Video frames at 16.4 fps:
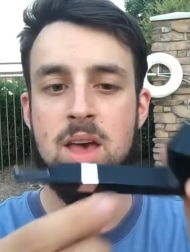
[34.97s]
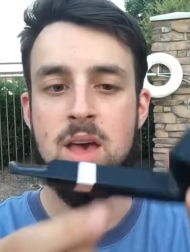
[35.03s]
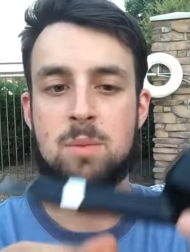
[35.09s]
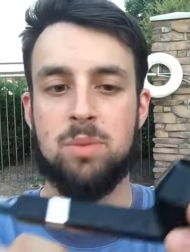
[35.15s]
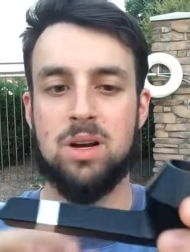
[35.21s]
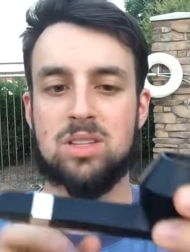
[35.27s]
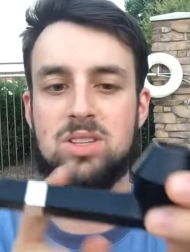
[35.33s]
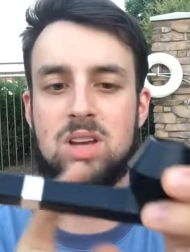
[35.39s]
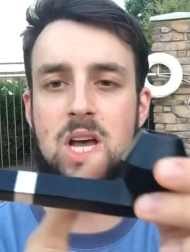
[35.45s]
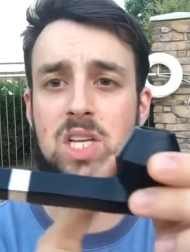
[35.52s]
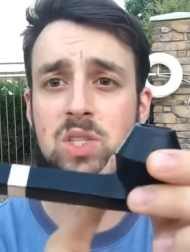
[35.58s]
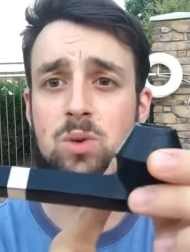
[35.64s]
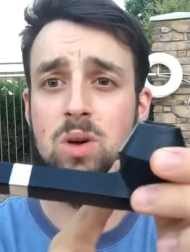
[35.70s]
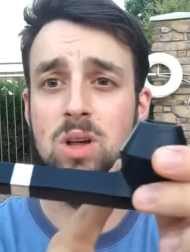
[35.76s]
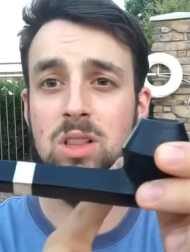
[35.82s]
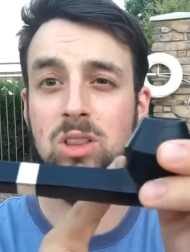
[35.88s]
but it's
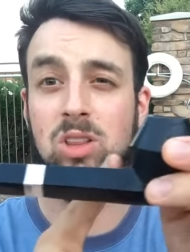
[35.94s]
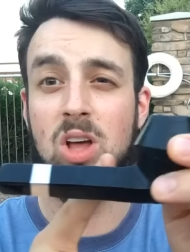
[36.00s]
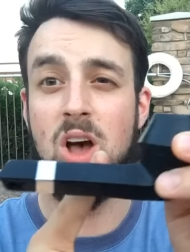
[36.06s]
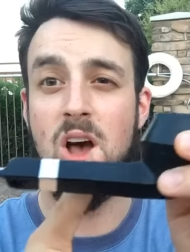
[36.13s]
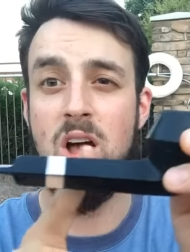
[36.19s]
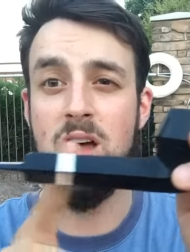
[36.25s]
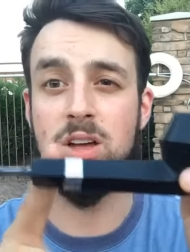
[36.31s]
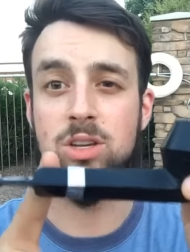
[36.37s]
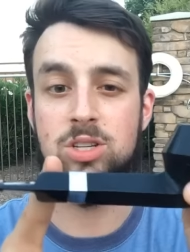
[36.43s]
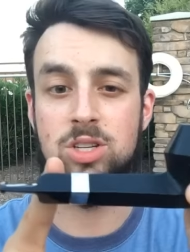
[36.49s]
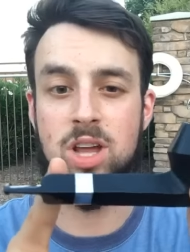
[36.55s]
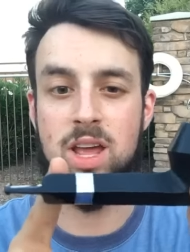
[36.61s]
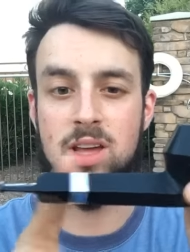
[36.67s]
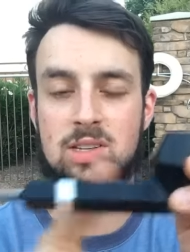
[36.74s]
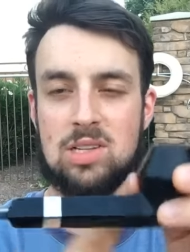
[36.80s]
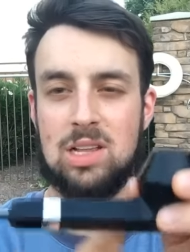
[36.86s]
also a long
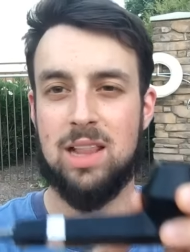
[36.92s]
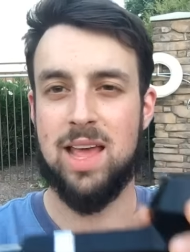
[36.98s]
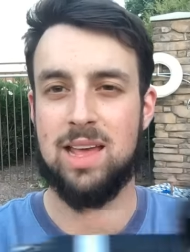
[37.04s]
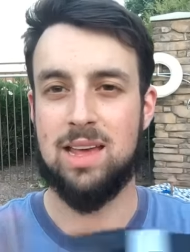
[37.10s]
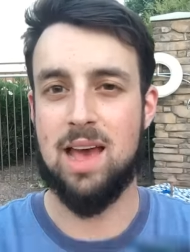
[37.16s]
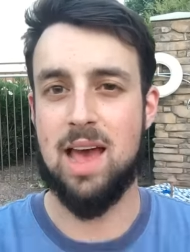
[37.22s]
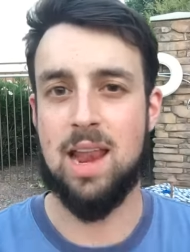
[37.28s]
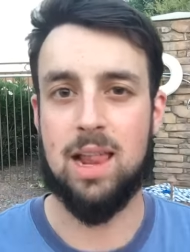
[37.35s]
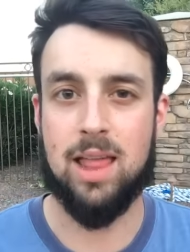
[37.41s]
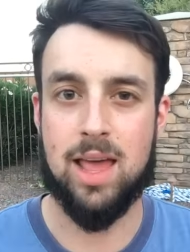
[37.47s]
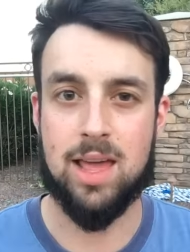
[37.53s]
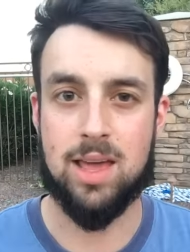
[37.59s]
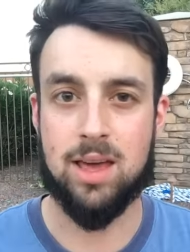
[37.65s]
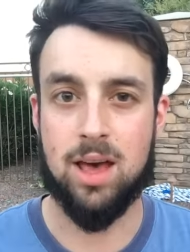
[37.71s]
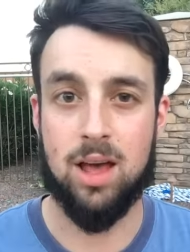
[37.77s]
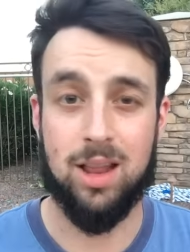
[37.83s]
shank, so like kind of
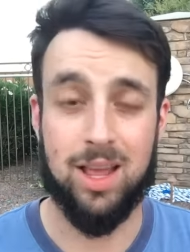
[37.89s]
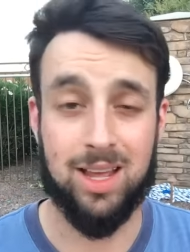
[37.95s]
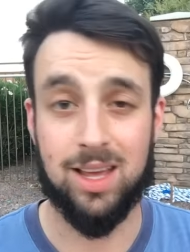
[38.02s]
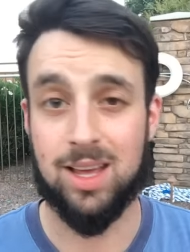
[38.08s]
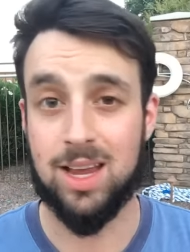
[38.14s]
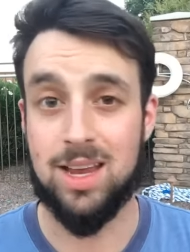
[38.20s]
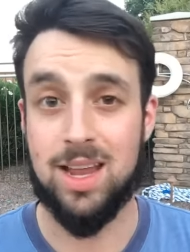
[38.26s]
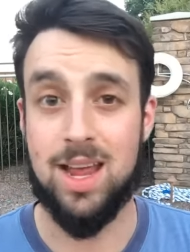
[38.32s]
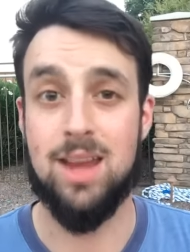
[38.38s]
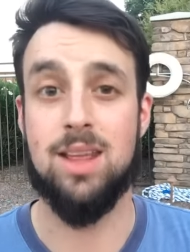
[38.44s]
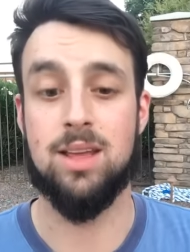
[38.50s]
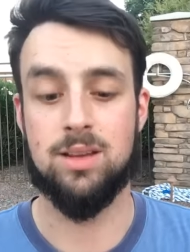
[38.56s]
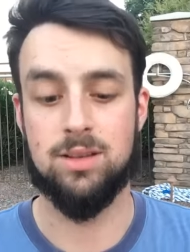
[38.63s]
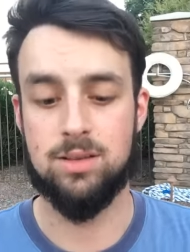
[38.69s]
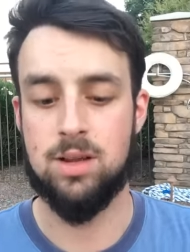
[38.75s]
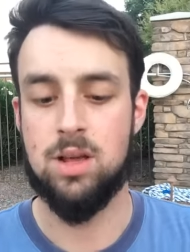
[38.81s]
like a, like a
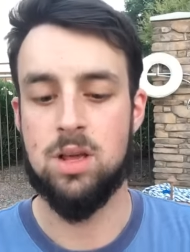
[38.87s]
Canadian.